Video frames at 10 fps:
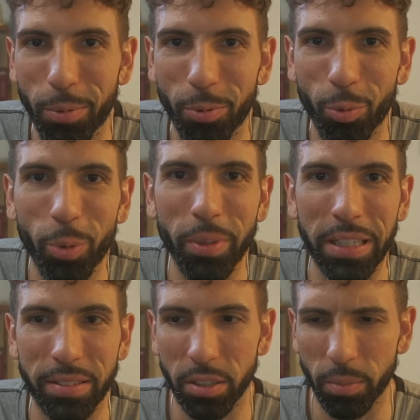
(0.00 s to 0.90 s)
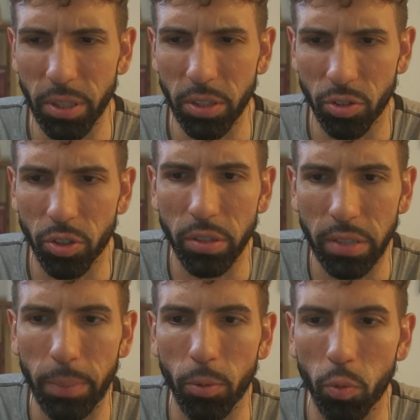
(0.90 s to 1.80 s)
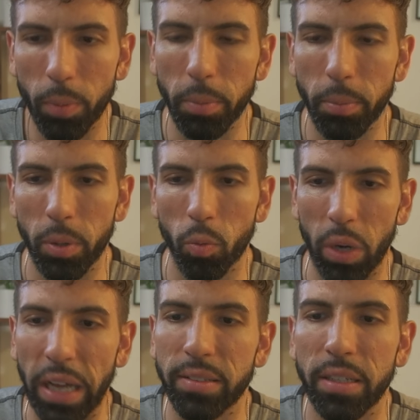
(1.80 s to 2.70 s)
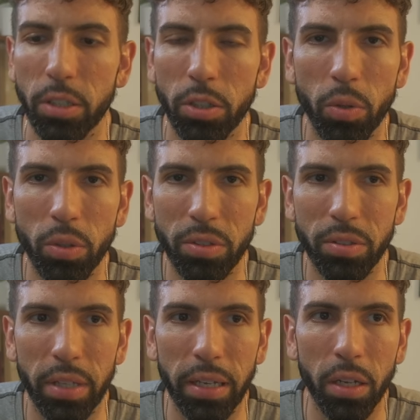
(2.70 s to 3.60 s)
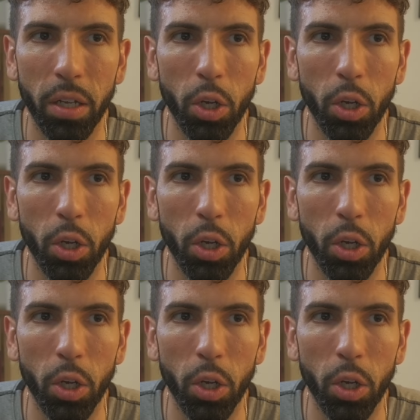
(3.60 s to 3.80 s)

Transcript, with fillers: of woman that's going to be a certain type of woman but what i tend to notice is that